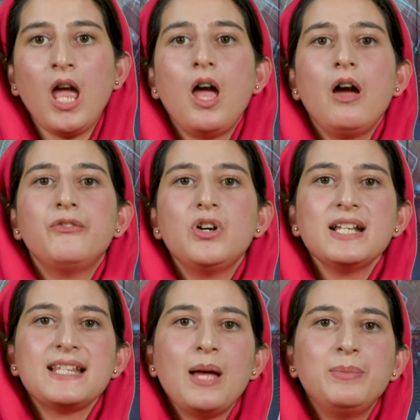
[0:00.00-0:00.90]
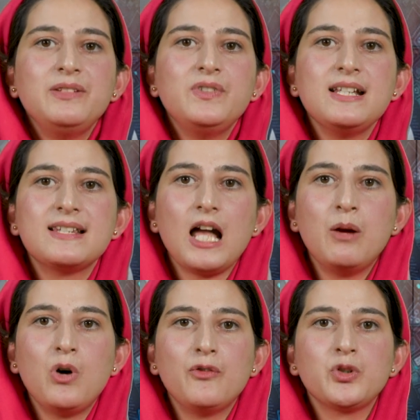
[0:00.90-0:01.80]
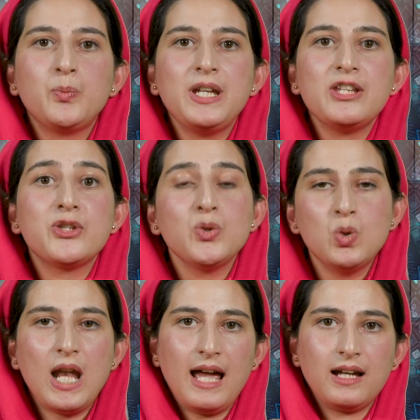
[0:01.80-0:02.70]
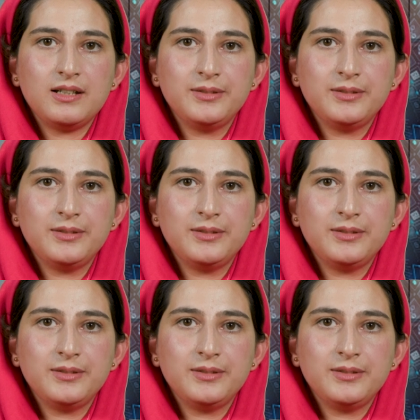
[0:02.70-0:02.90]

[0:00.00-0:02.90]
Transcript: For example, with a sum of rupees 2 lakh,